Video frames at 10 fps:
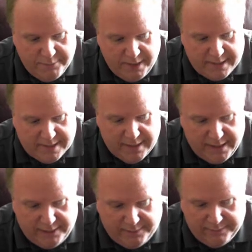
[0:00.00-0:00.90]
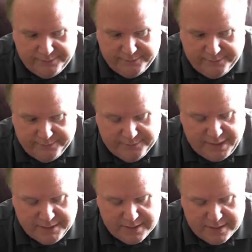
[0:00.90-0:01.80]
But
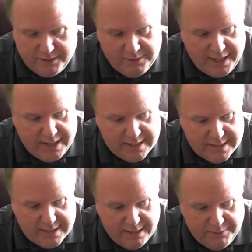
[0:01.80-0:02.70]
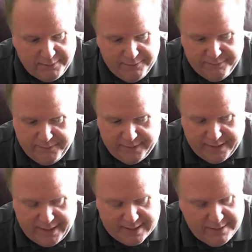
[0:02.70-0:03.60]
it was just so nice to see.
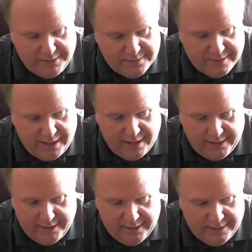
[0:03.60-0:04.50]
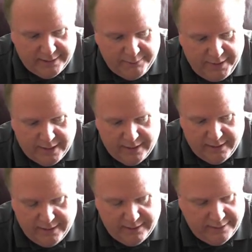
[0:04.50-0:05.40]
I saw Stotty and
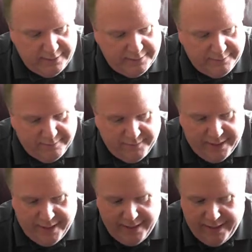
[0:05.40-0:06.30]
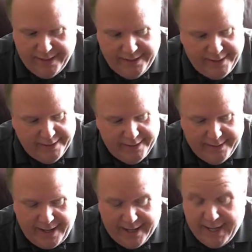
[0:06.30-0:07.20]
Mickey, and
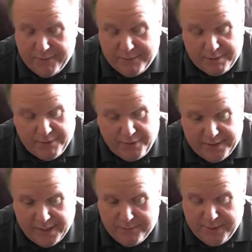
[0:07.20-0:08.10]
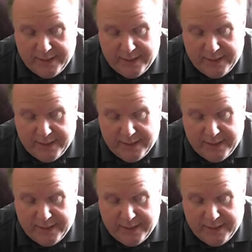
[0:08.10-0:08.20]
I can't remember all the names.